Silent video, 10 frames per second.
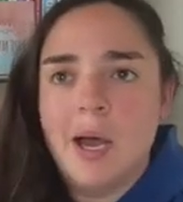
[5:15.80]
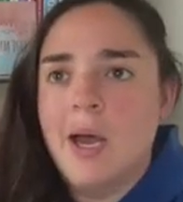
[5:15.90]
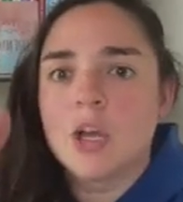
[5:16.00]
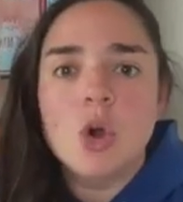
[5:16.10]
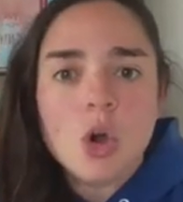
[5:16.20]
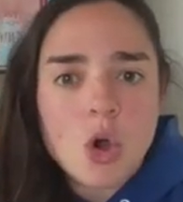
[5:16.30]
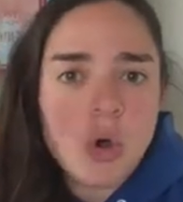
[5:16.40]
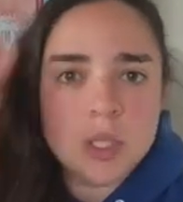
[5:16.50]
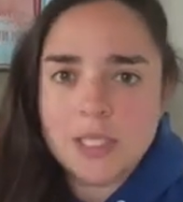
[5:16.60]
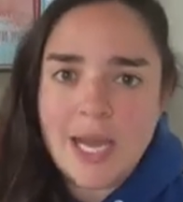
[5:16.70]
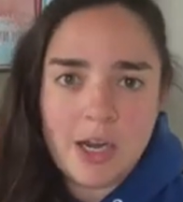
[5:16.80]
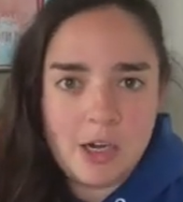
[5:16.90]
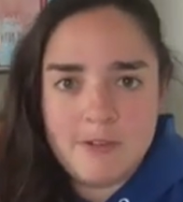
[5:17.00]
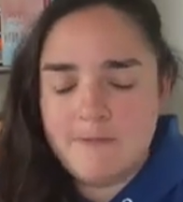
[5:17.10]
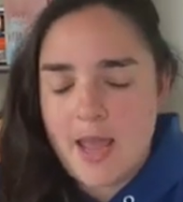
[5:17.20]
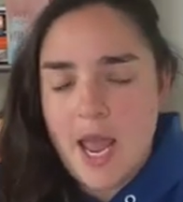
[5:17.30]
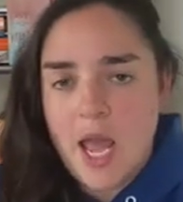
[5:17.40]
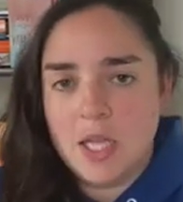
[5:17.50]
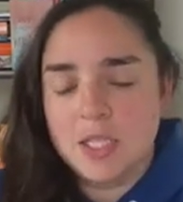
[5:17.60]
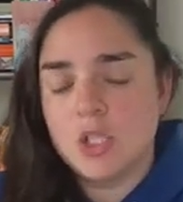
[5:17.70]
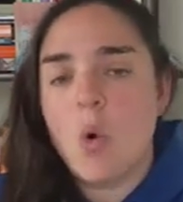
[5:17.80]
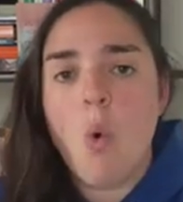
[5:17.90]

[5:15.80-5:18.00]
Coca-Cola diehard fans,